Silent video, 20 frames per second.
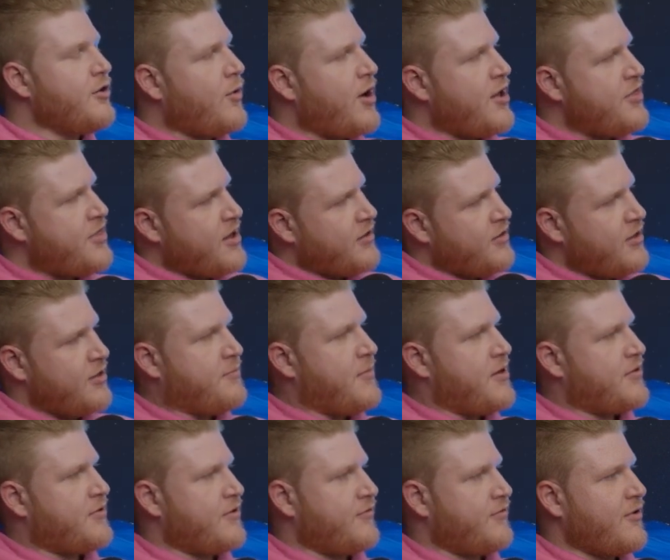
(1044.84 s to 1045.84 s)
one thing that's
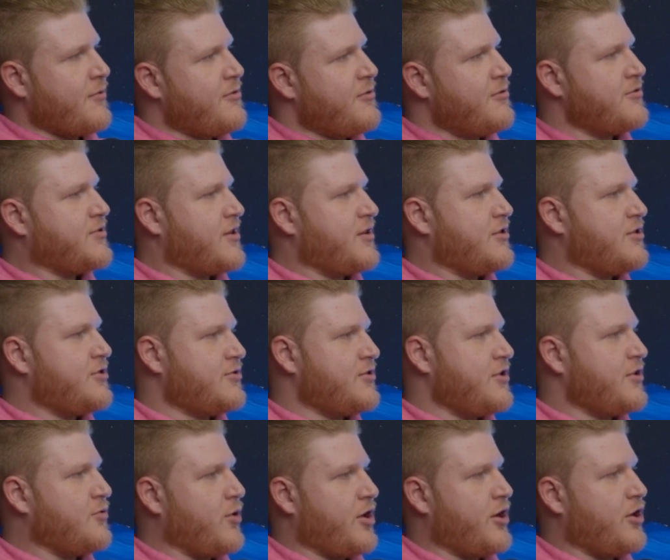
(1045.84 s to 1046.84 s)
missing from the music
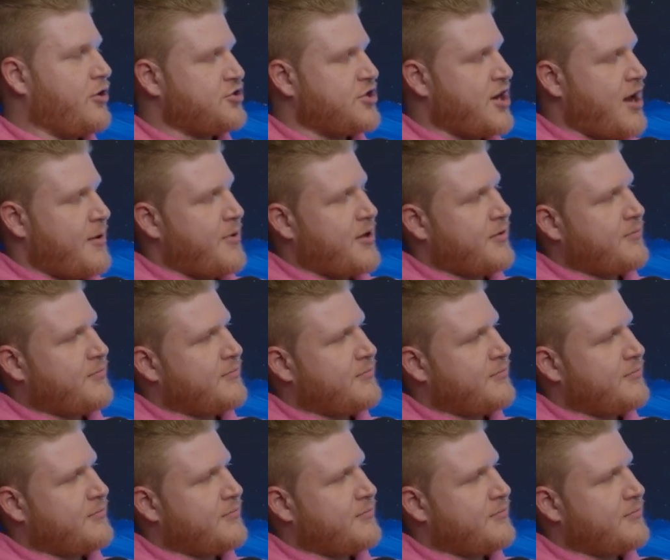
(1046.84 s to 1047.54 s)
industry? Window shopping.